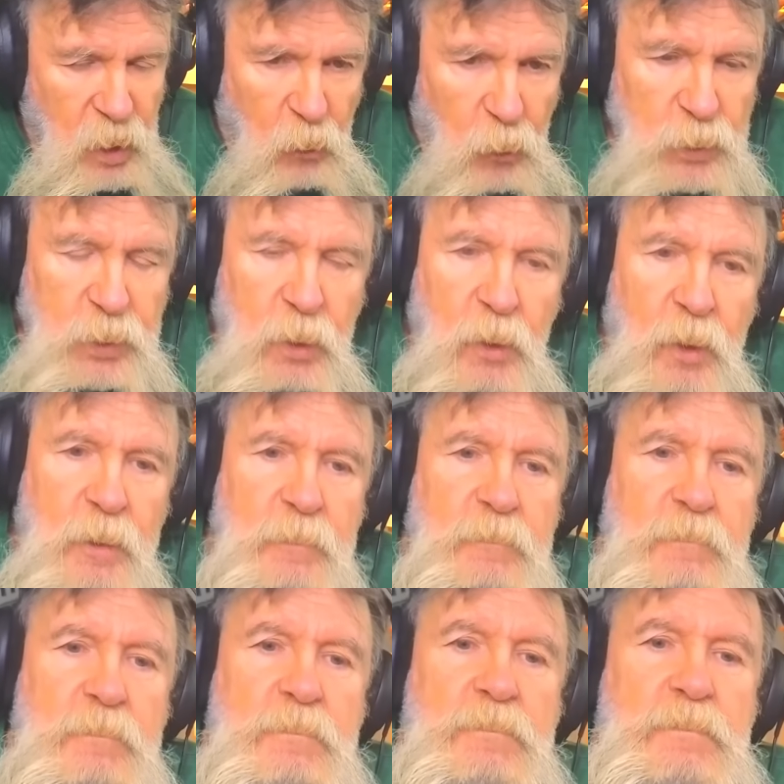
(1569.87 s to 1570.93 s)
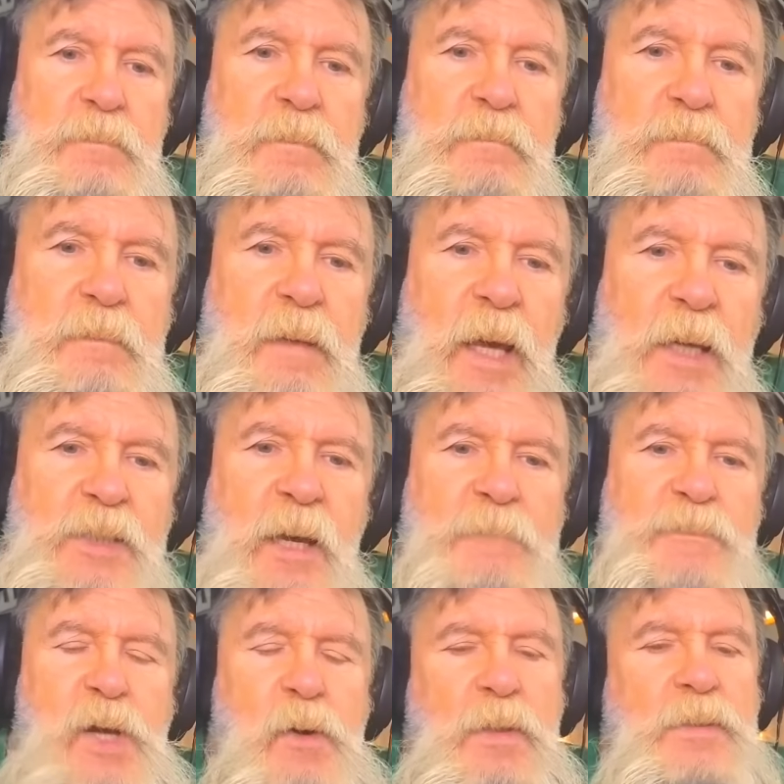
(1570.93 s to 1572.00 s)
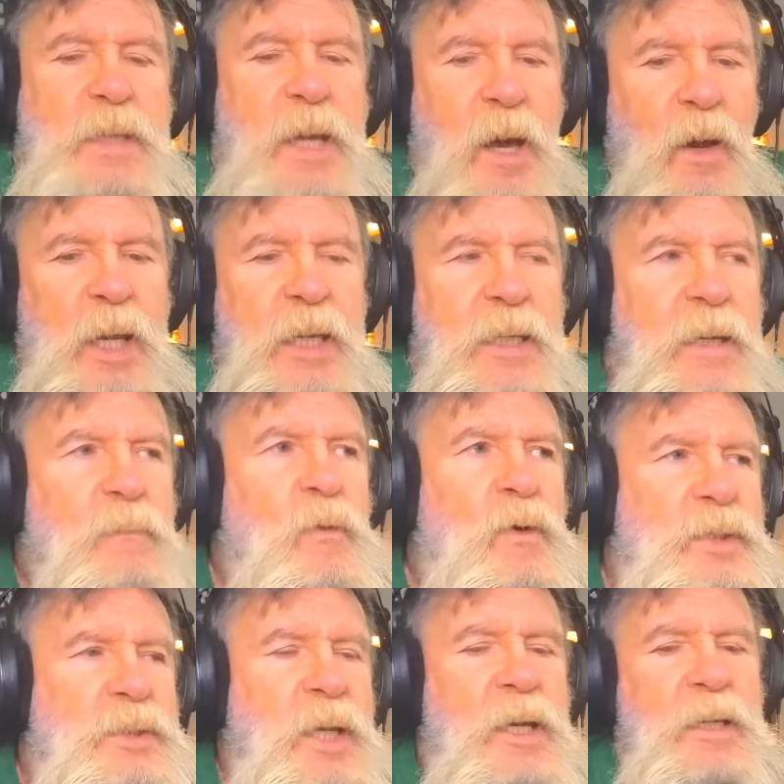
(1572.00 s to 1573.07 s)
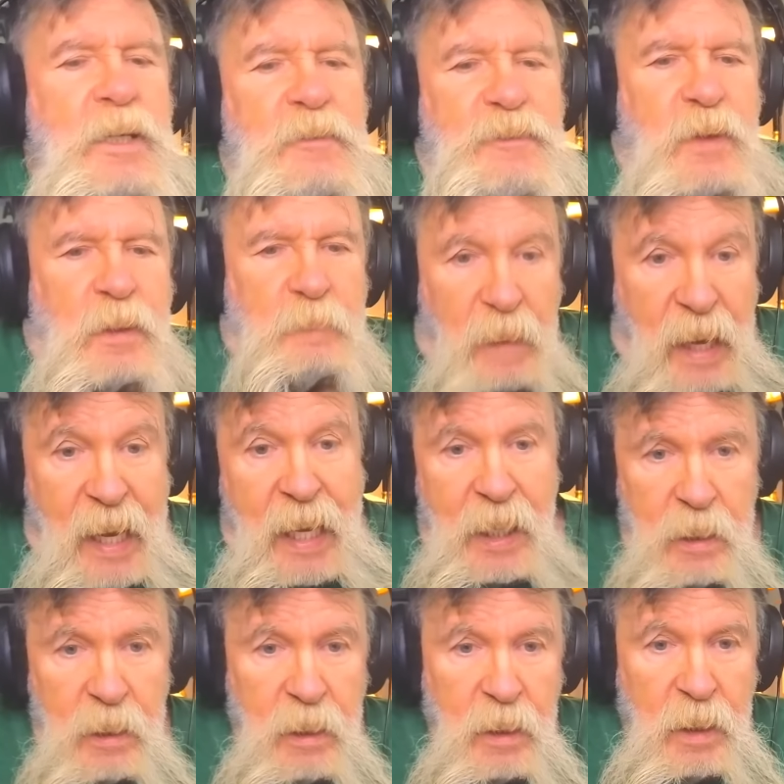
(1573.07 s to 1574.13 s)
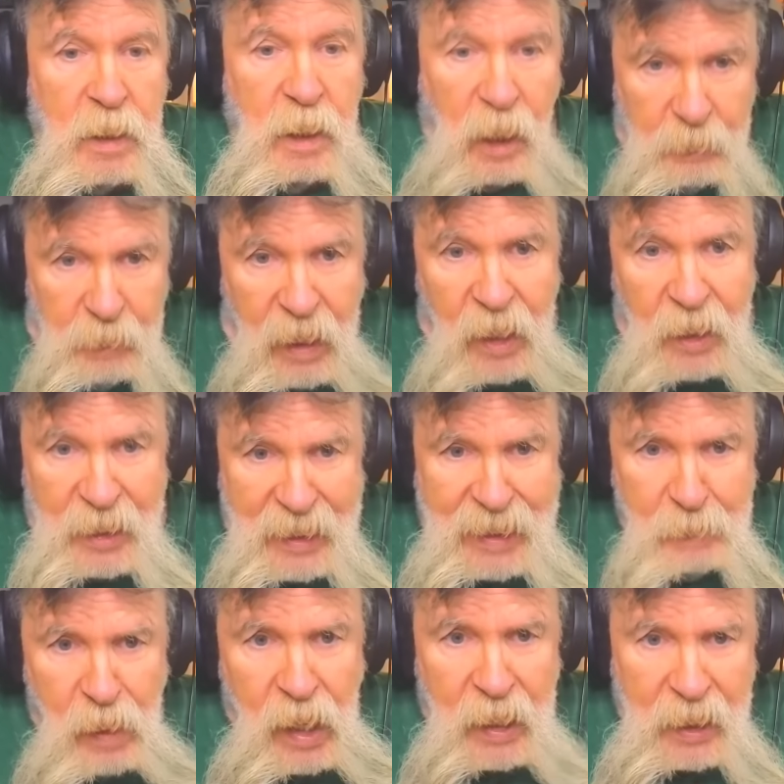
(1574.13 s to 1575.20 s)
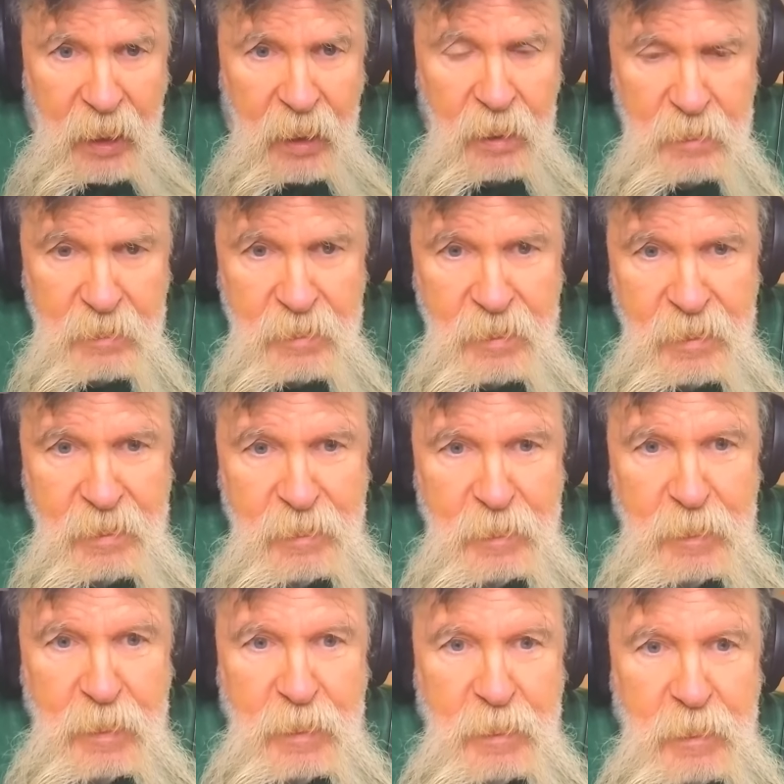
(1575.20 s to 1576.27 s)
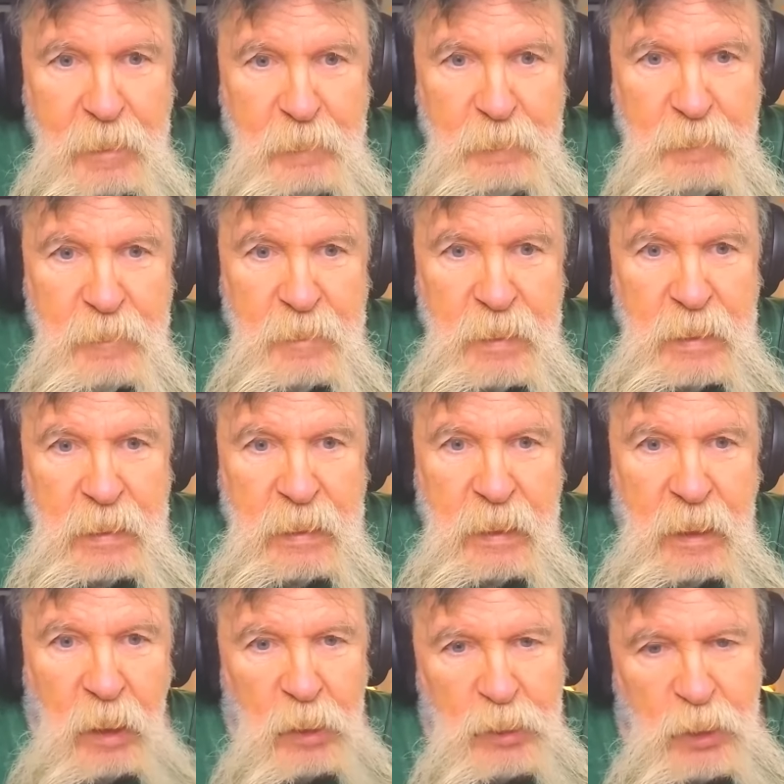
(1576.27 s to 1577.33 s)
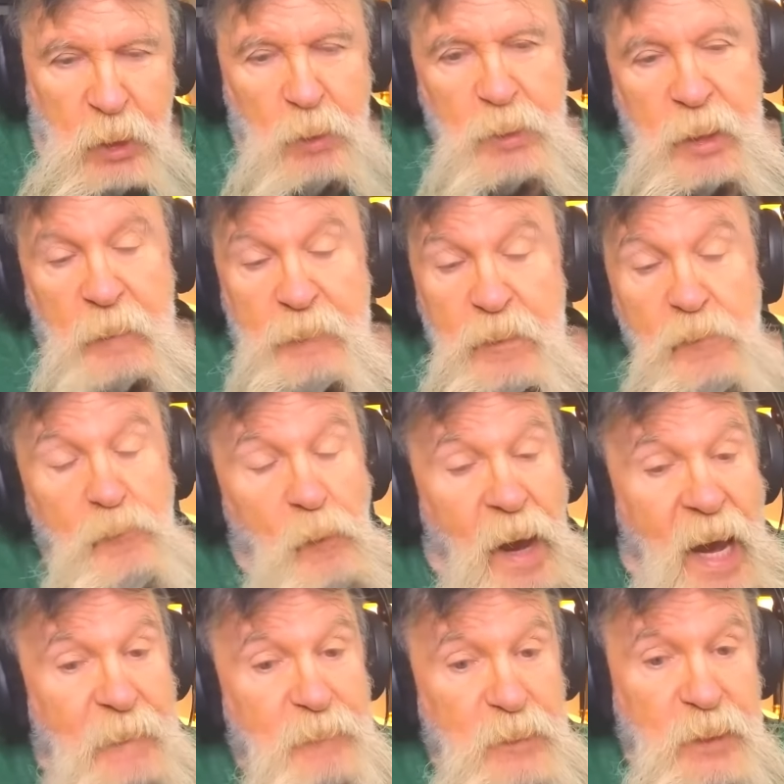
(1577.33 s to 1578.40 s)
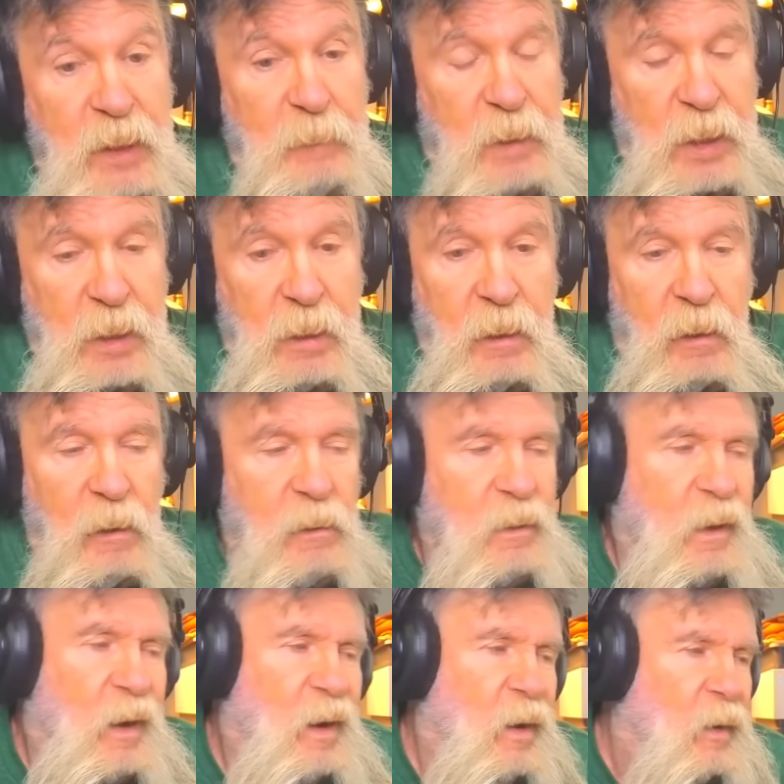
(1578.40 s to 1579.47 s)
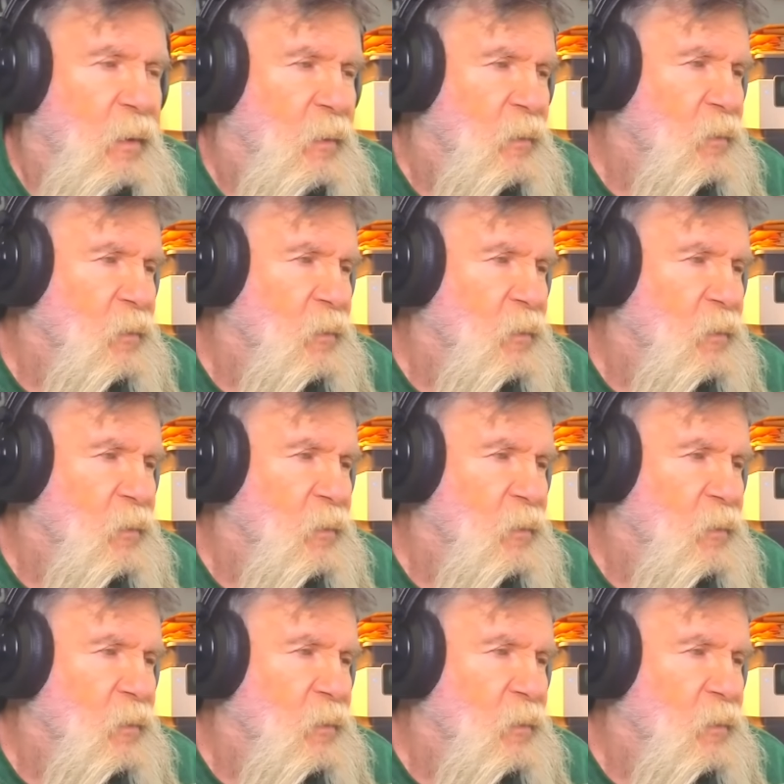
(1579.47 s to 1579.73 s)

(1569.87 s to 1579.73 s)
was good, except you could tell he didn't want to say anything bad about anybody. Yeah. Because usually, if you ride with him in the car, oh,